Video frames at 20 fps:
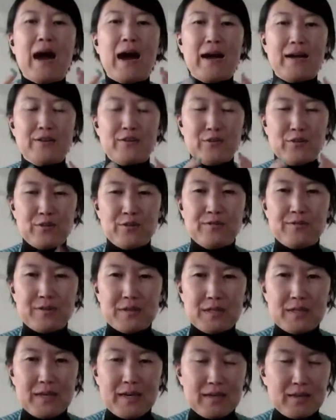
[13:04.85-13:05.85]
and you
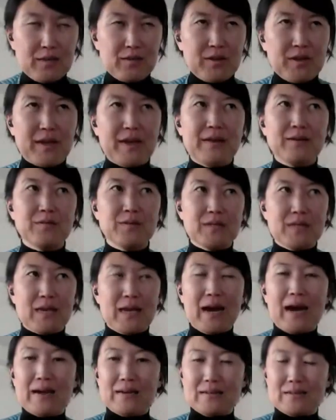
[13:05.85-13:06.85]
feel like you can't
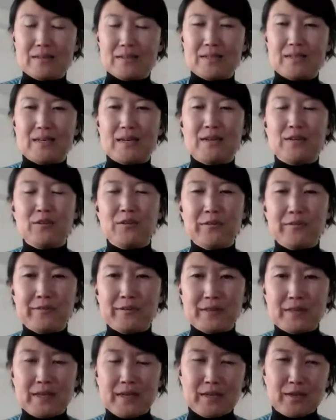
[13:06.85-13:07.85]
really handle it, and you
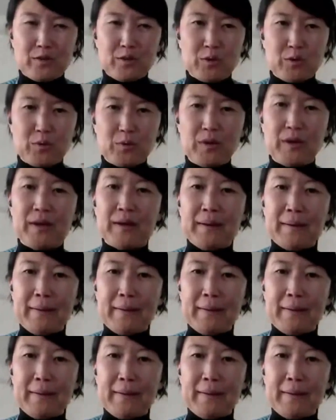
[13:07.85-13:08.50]
feel like you,